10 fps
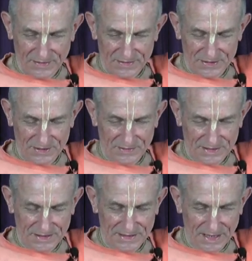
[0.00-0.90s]
Krishna
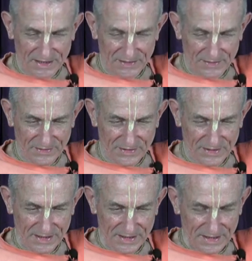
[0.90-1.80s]
was going to send
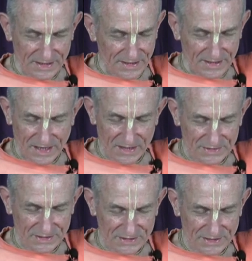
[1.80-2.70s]
Akrura.
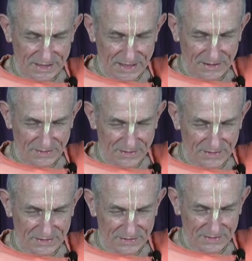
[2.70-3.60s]
Kamsa was going to send
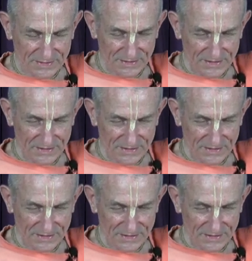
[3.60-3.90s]
Akrura to